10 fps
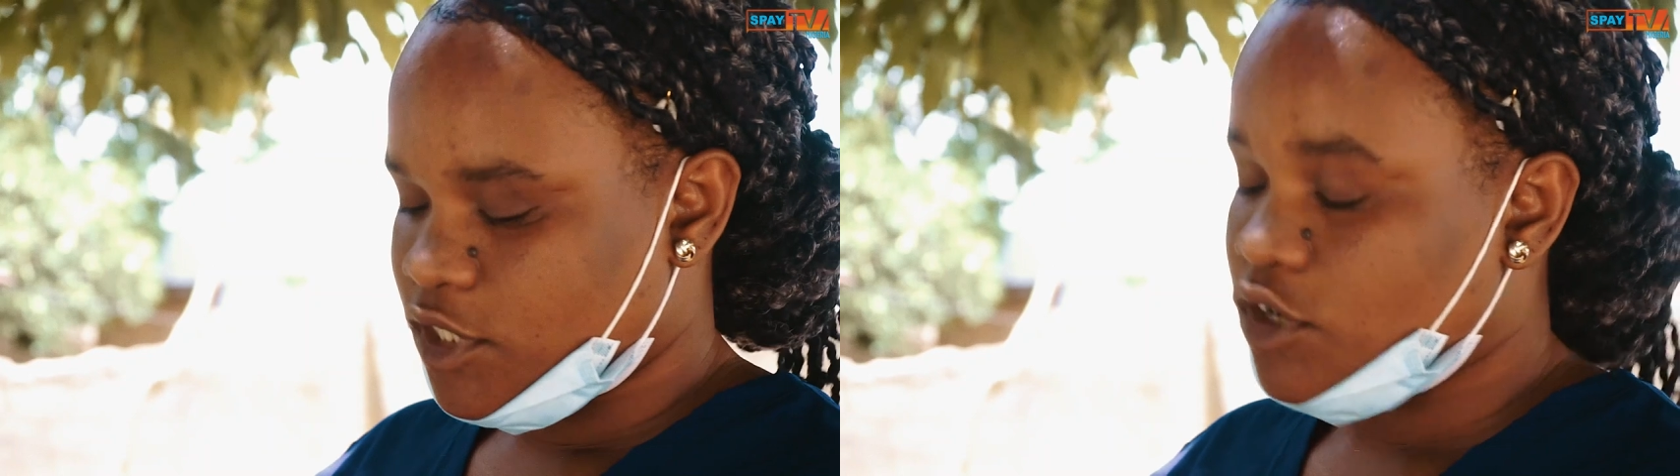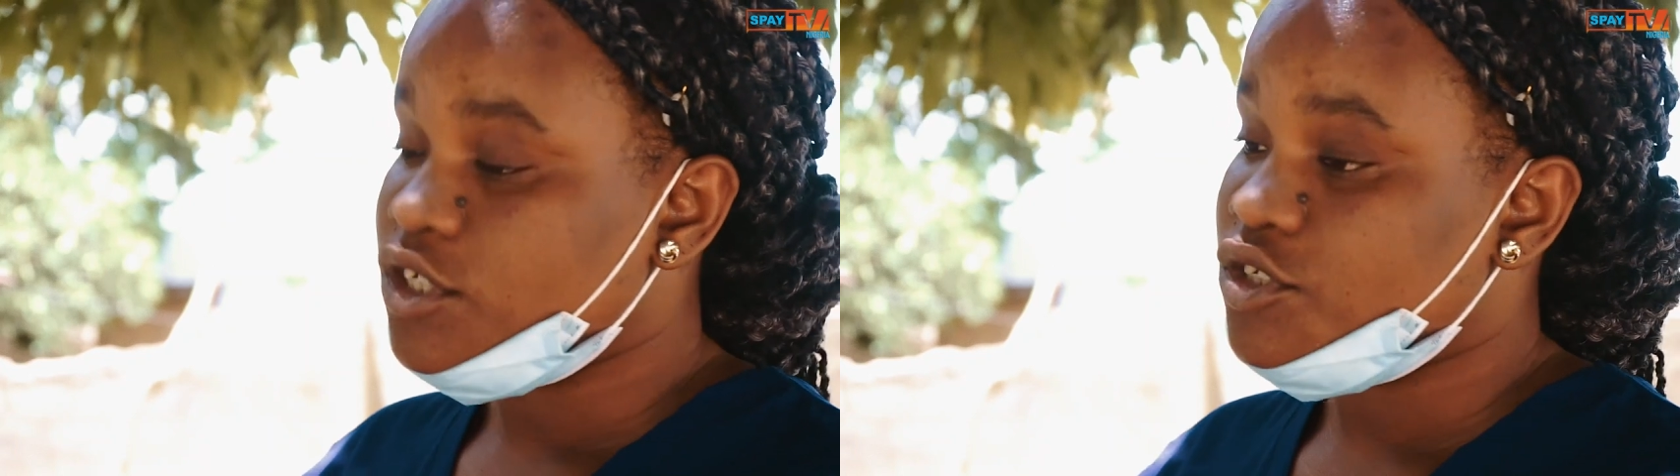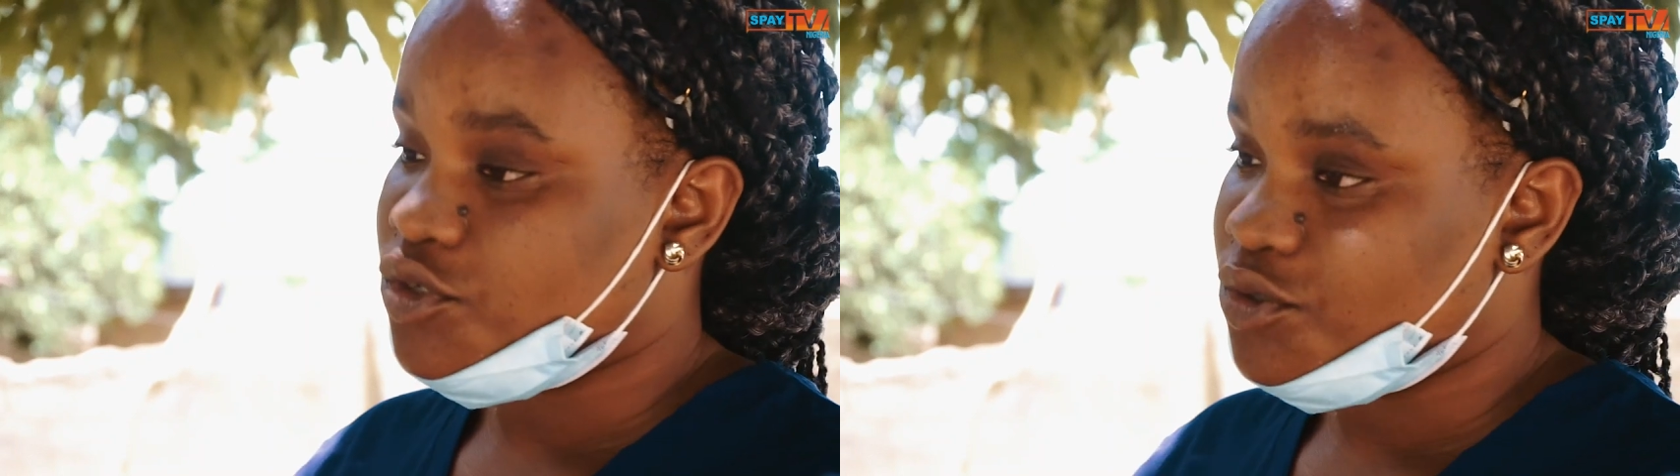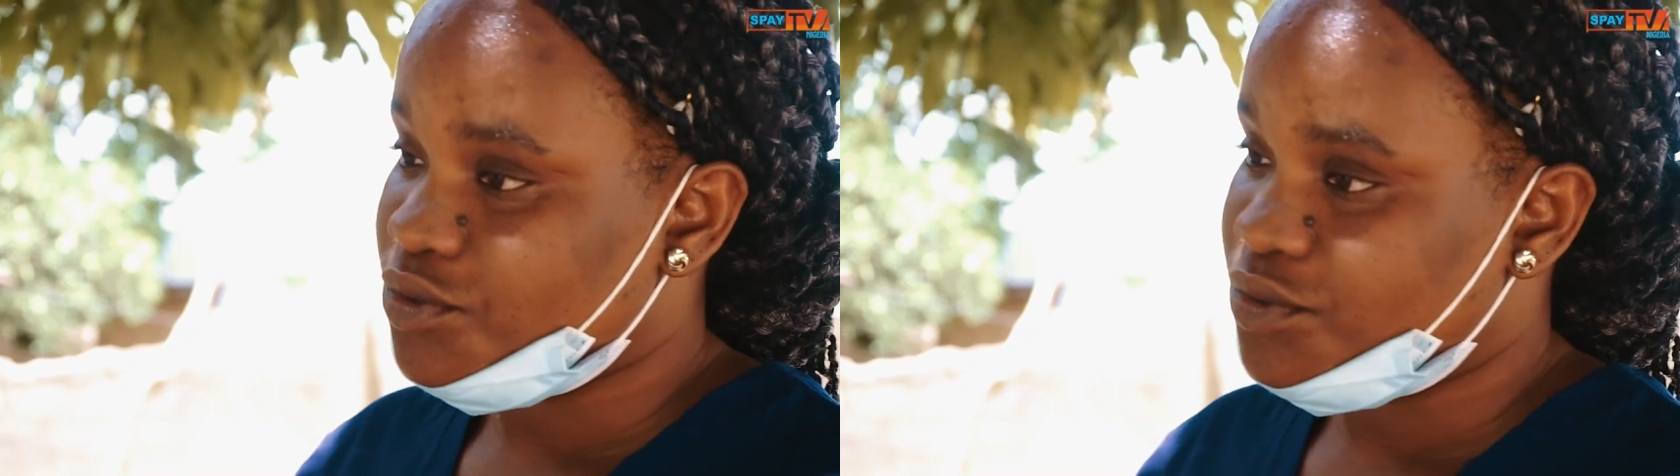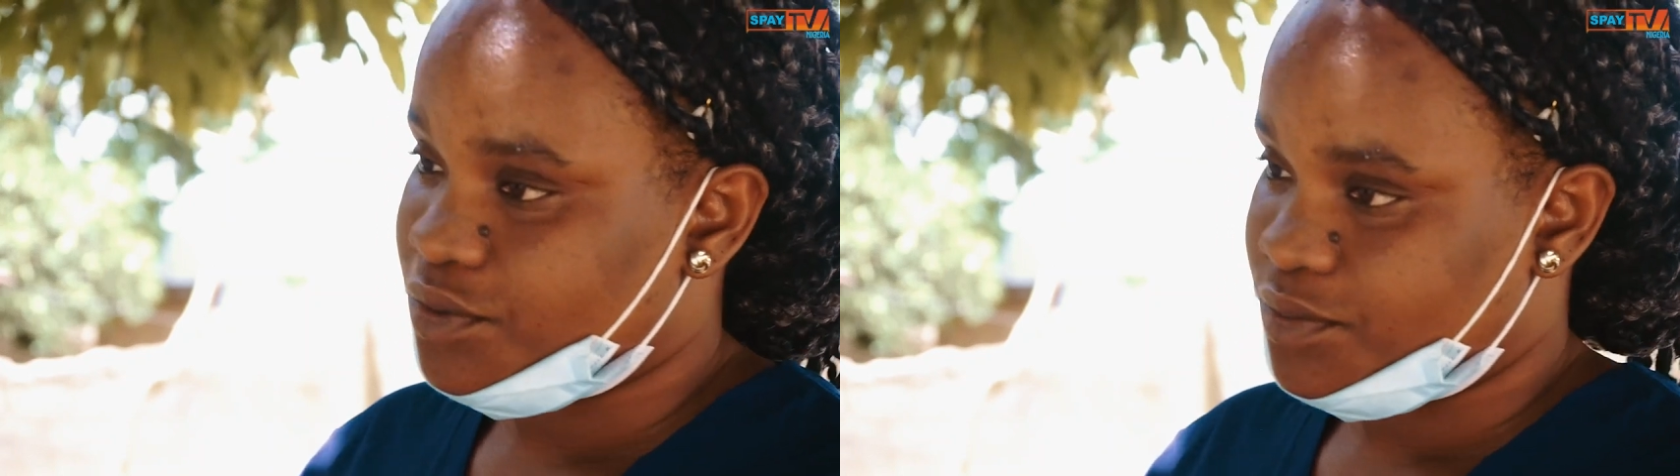God is
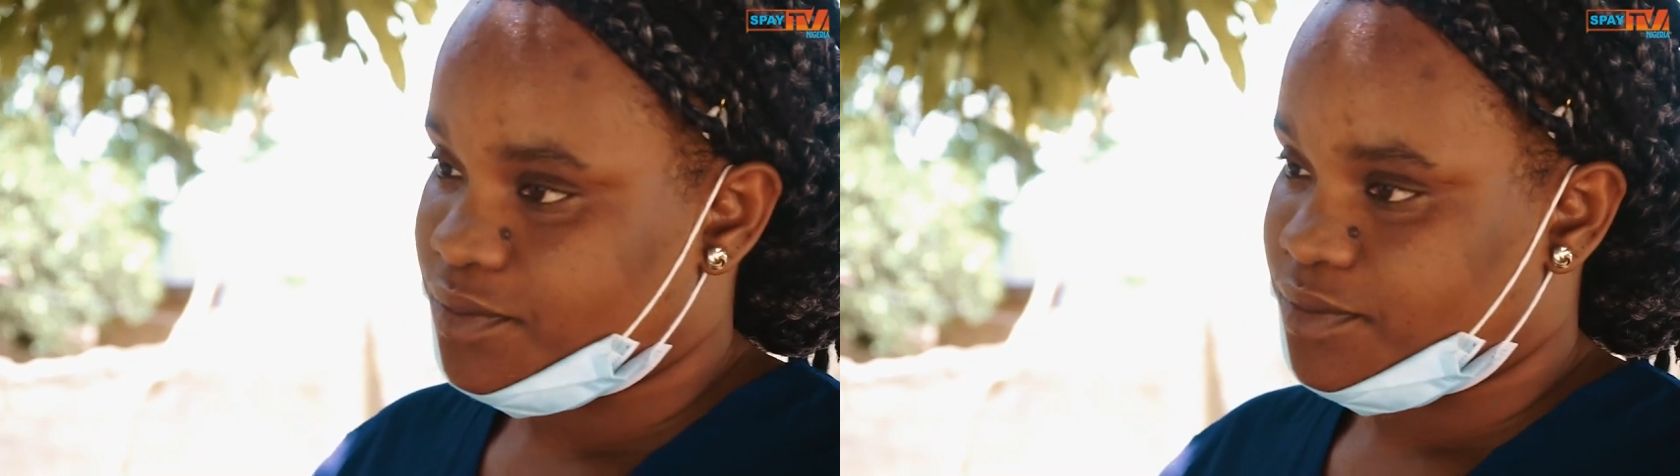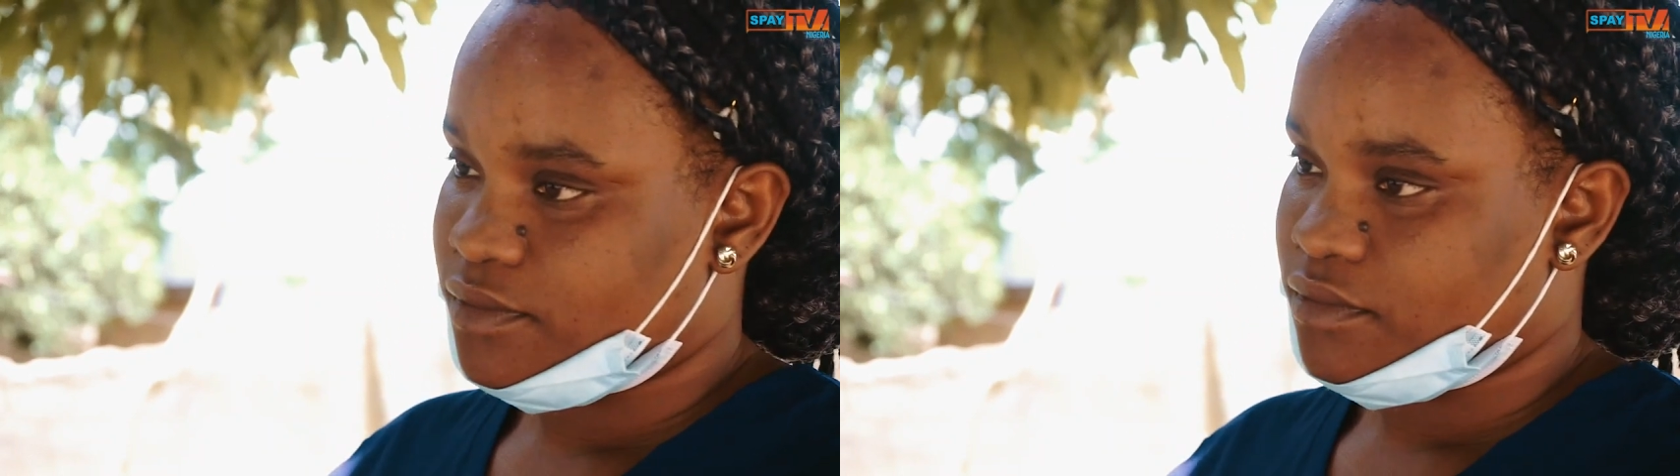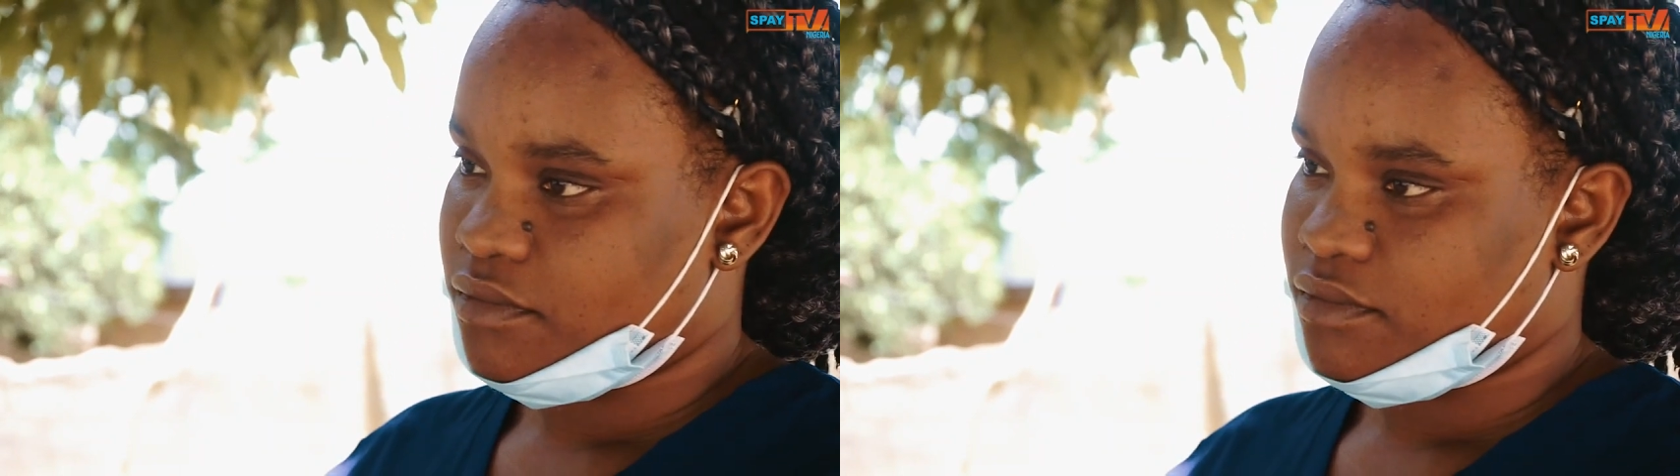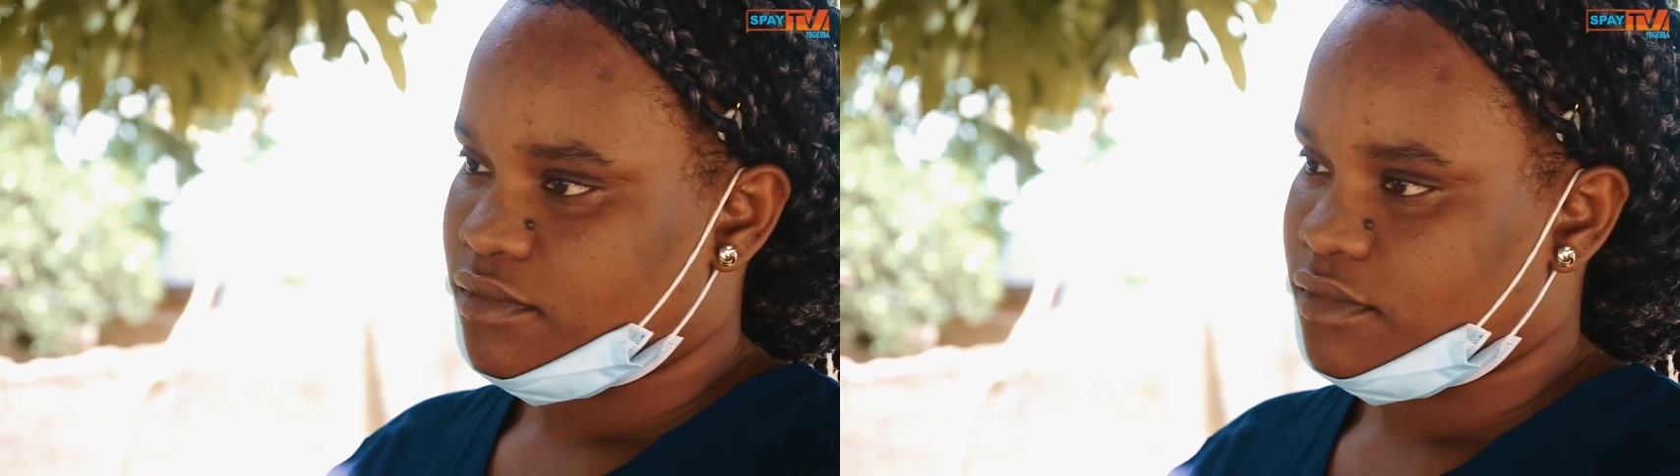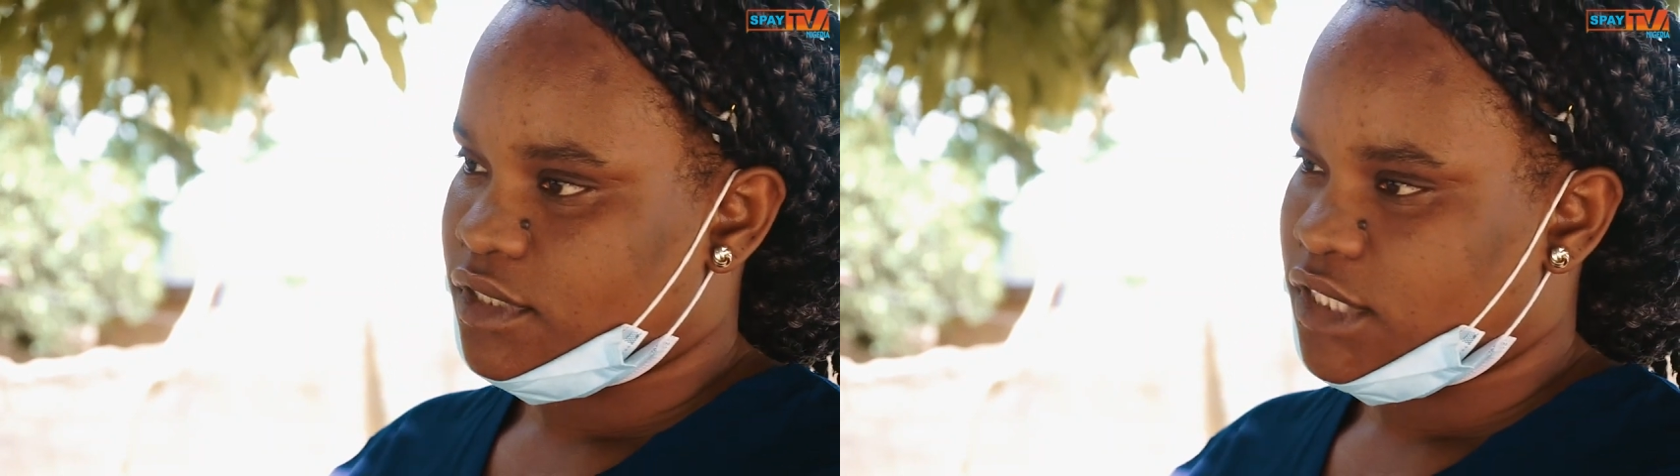good.
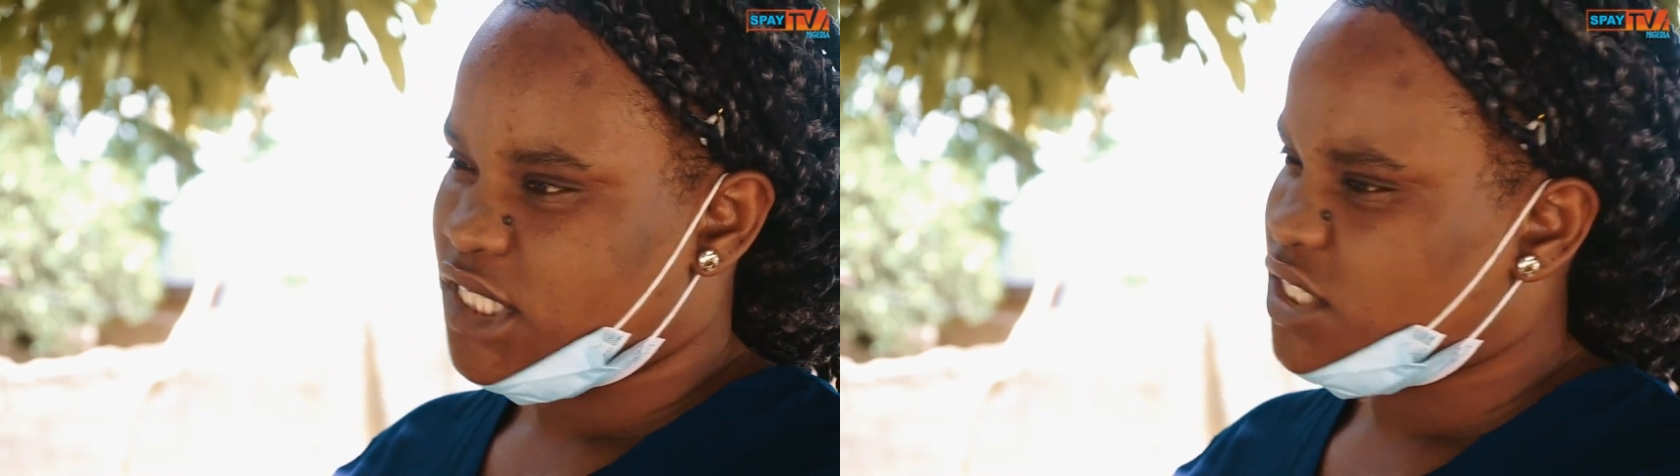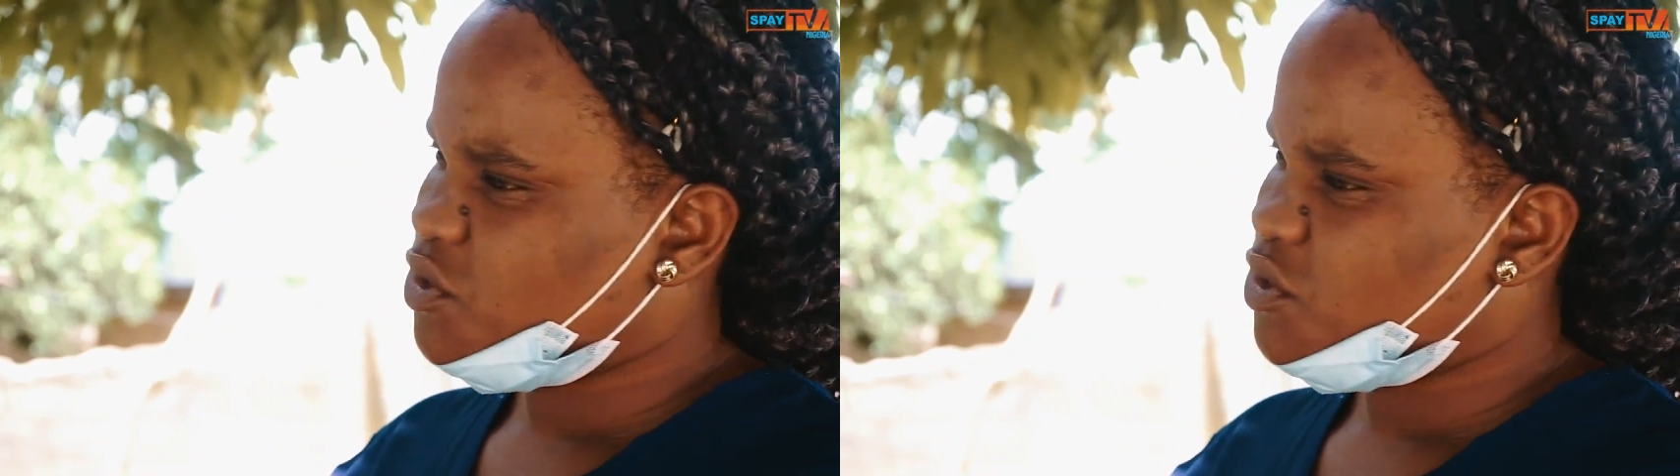There's